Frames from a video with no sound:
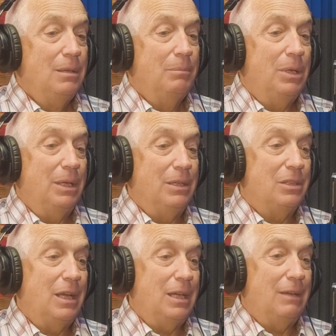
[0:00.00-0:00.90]
but
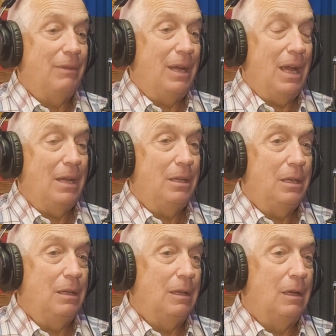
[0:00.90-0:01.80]
it's like if I had
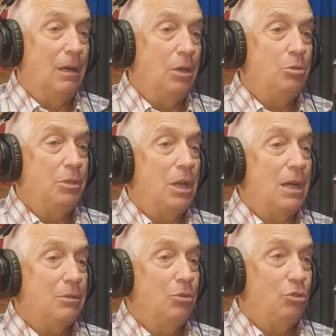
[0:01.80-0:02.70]
100
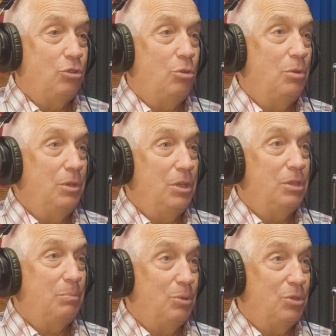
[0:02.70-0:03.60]
doctors doing
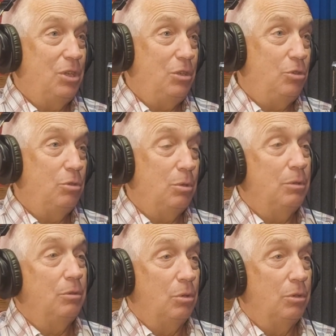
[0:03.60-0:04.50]
this
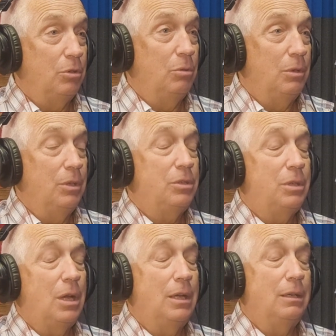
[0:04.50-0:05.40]
procedure or doing this
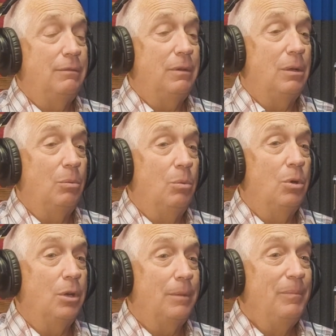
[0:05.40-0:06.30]
kind of
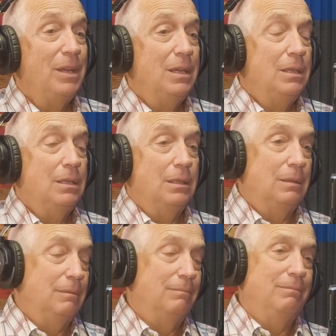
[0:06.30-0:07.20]
work,
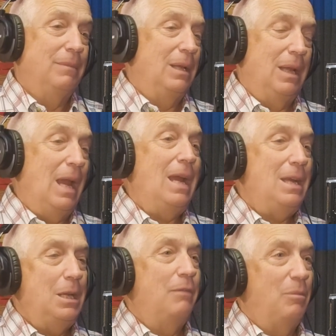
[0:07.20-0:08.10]

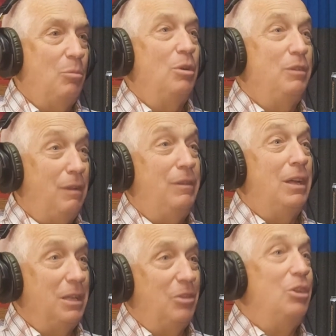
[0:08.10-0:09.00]
80 of them would have
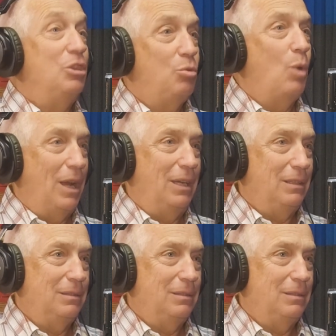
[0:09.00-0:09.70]
done it this way.